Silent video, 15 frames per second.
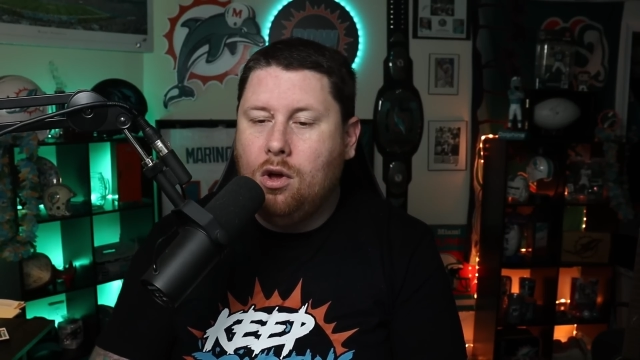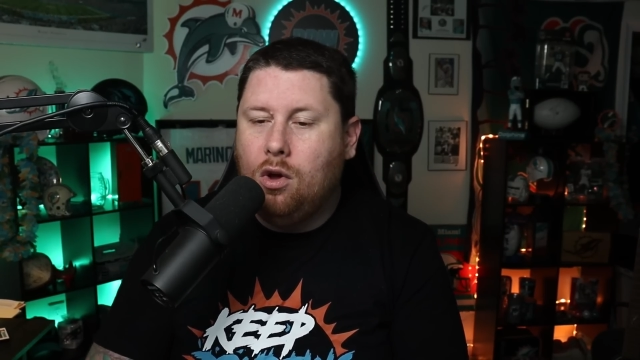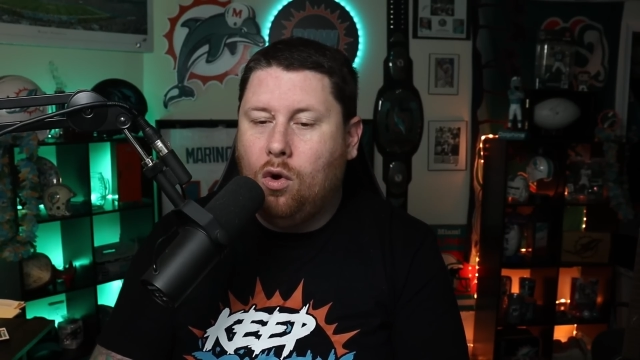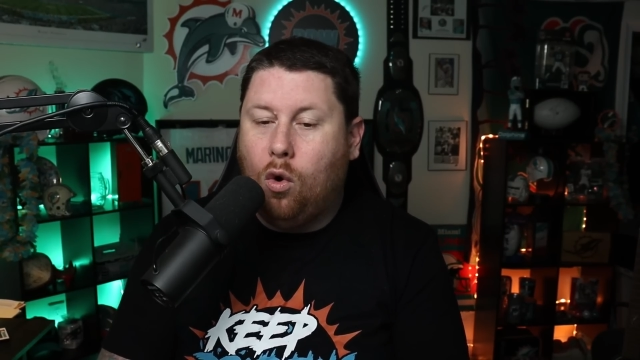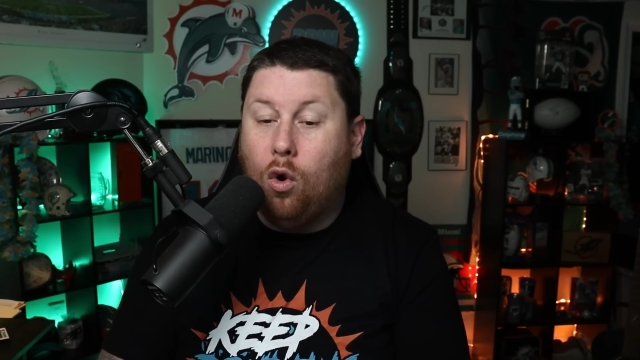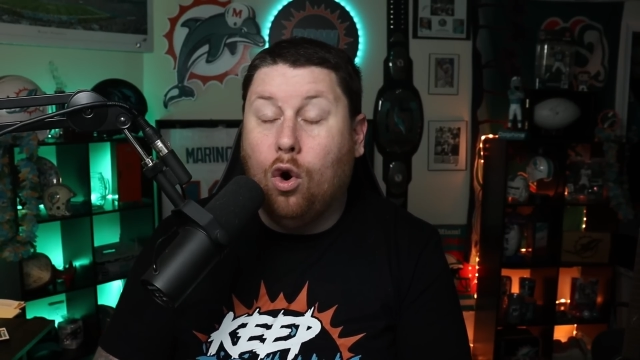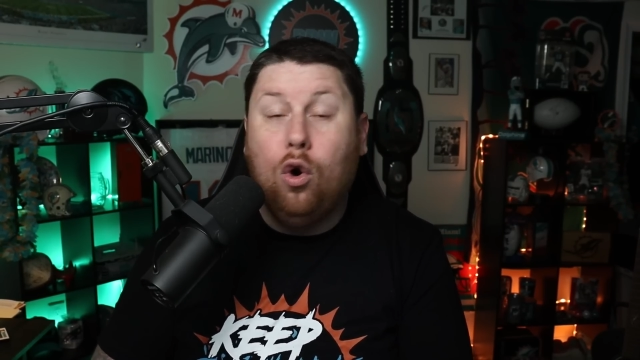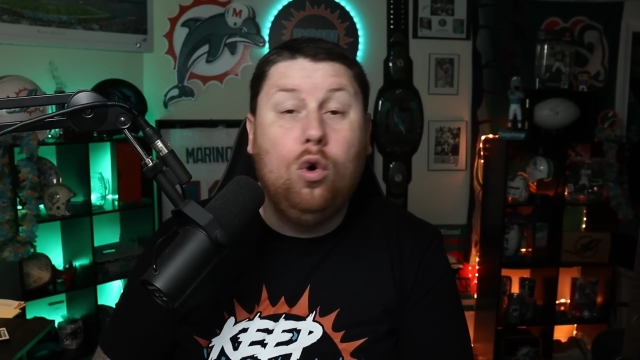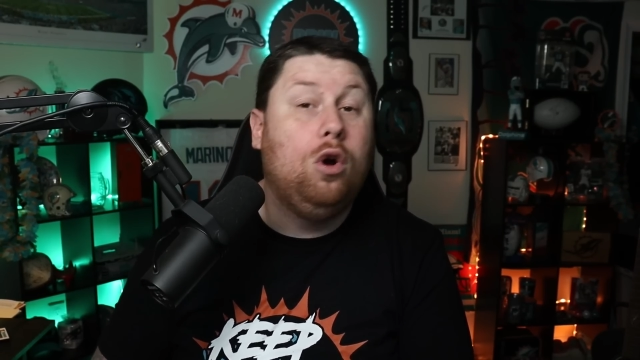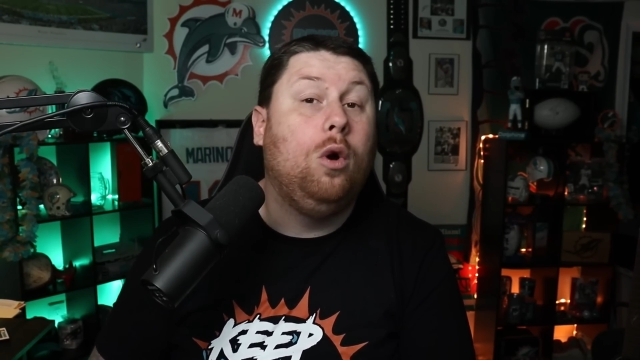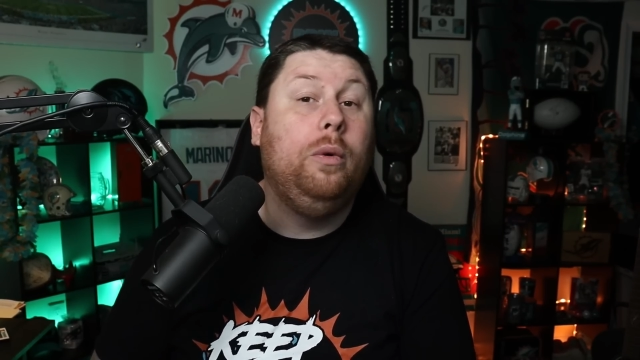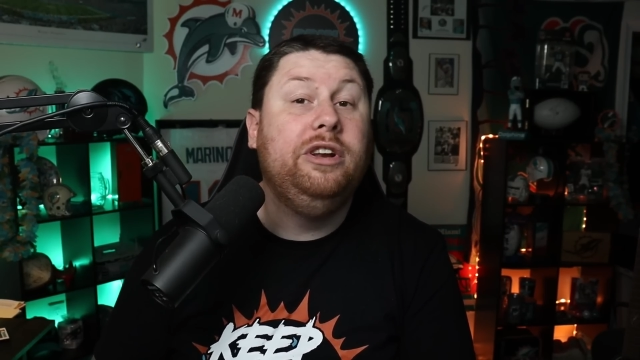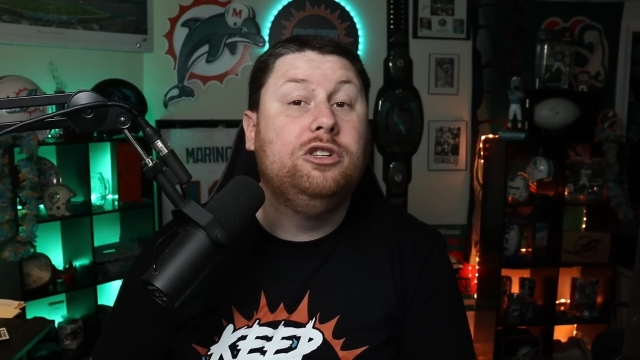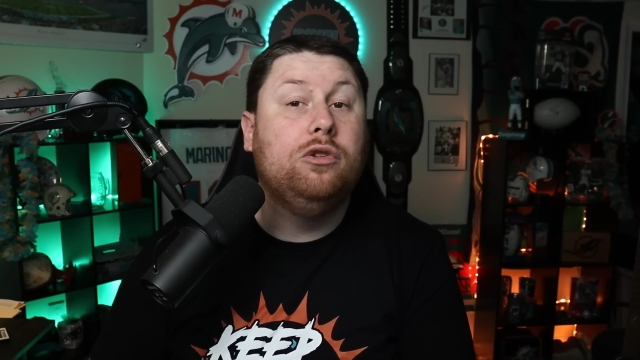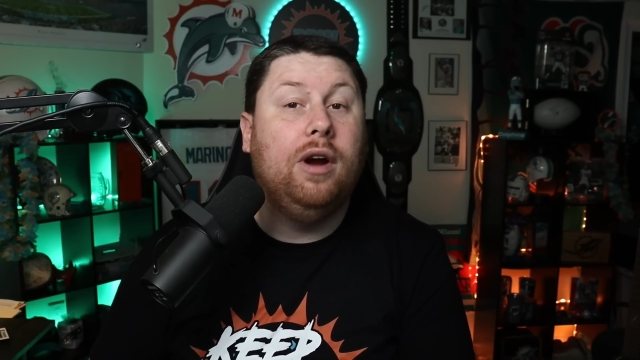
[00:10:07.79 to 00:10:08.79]
Or who can
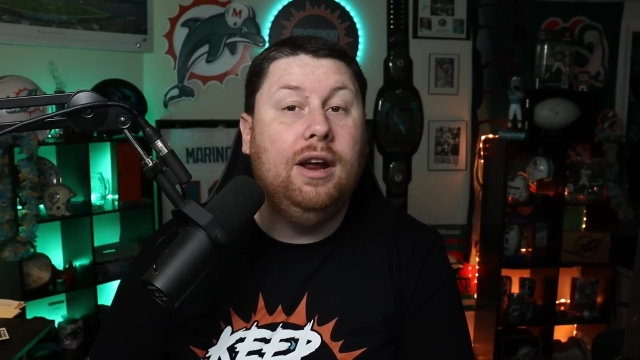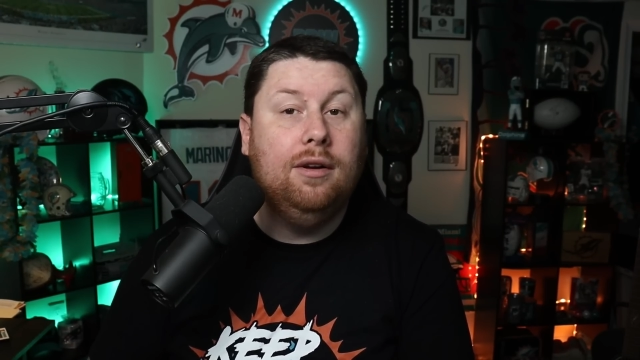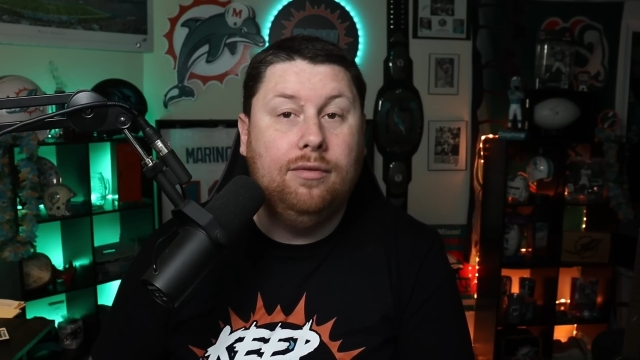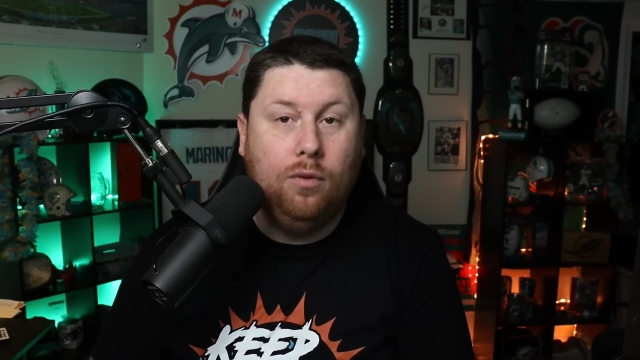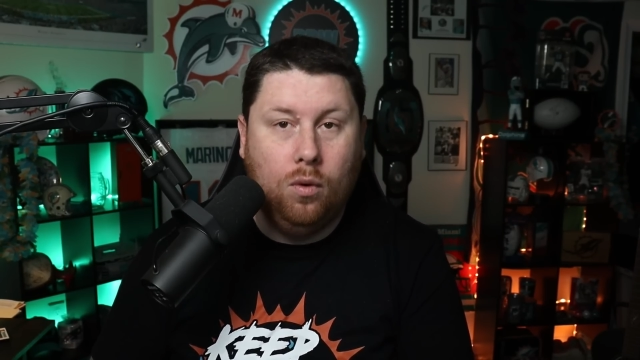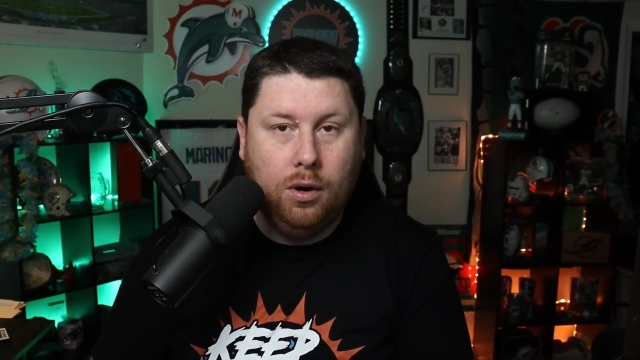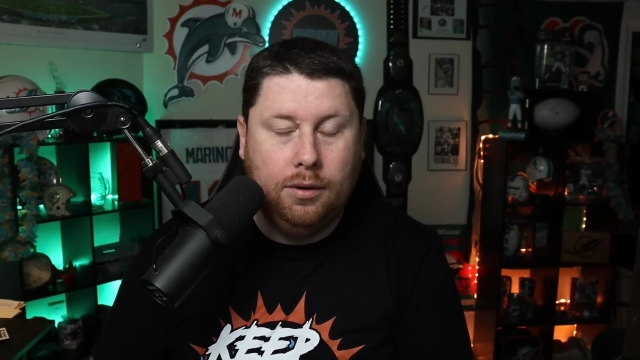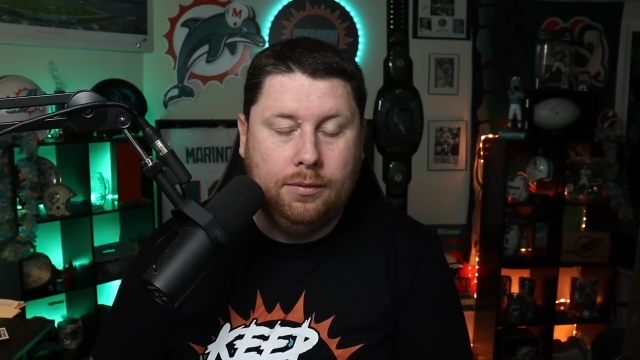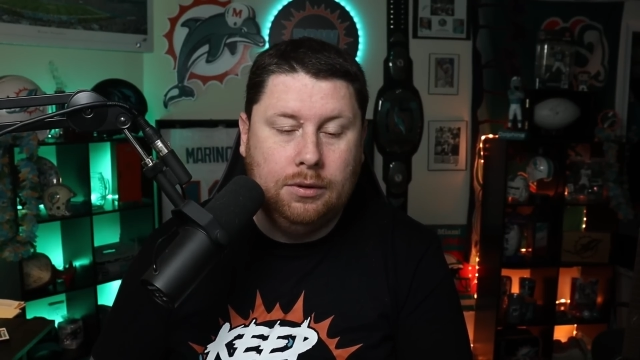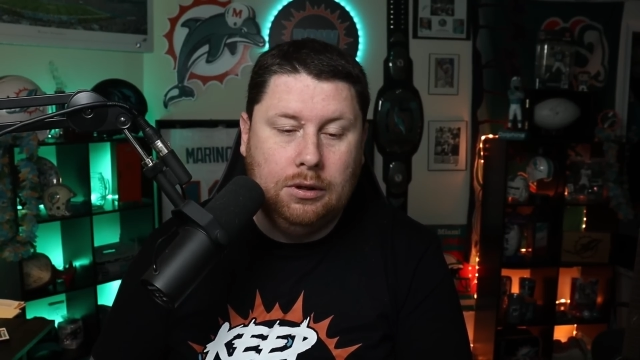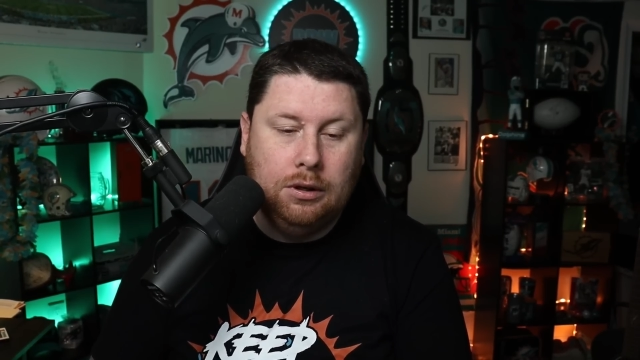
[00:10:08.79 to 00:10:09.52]
we trade for?